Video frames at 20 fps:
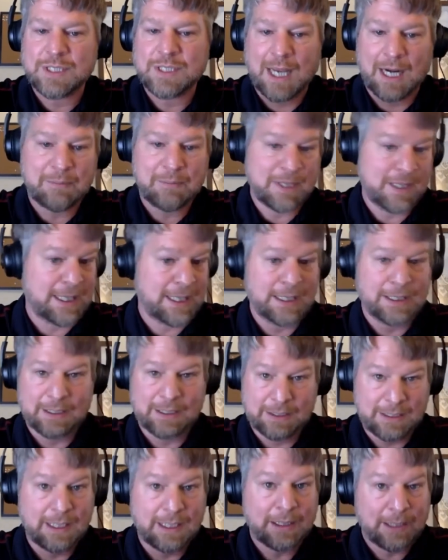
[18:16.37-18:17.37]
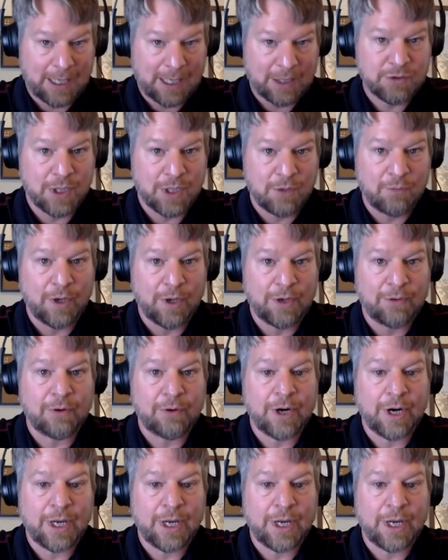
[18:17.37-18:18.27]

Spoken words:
It's got to be the electric one, right?